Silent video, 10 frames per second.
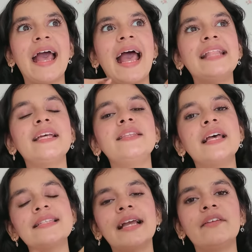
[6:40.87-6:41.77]
and then
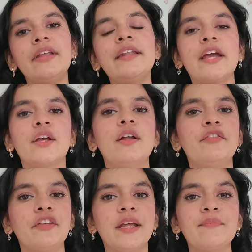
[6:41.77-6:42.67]
there's like a very
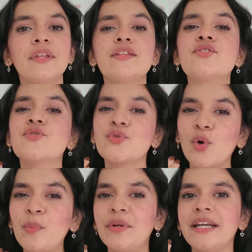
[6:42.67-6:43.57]
regular frame. It's
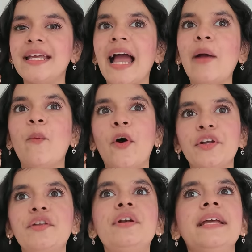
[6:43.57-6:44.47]
so pretty. I
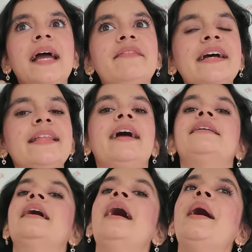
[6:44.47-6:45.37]
wanted to DIY
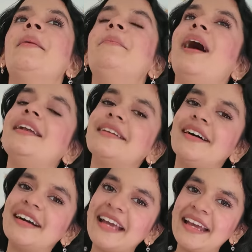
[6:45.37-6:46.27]
that, but
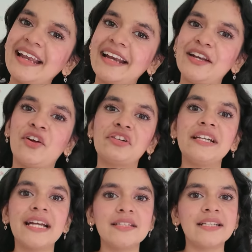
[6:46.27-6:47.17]
again I did not
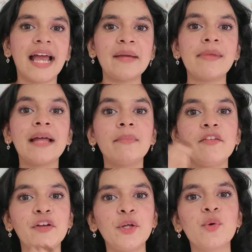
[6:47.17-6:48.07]
really get the time and
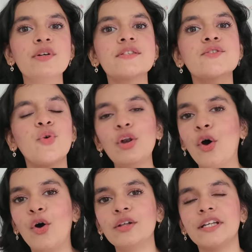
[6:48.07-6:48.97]
my video was so
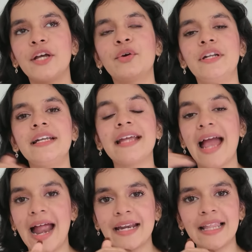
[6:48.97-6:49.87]
long that I couldn't
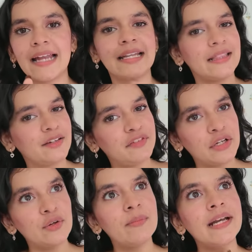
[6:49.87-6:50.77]
add that in the
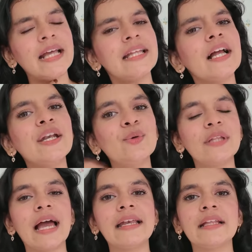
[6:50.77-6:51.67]
video, but I think I'll
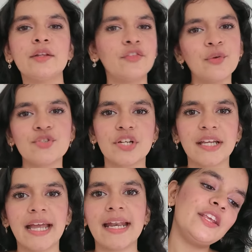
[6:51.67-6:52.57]
do that in the future
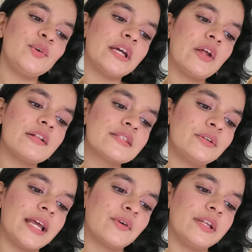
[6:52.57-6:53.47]
again. You can
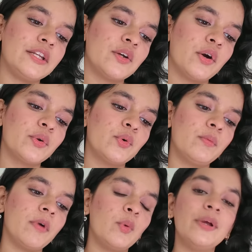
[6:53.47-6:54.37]
also decorate your
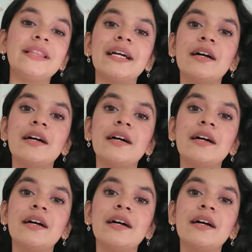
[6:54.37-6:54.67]
room with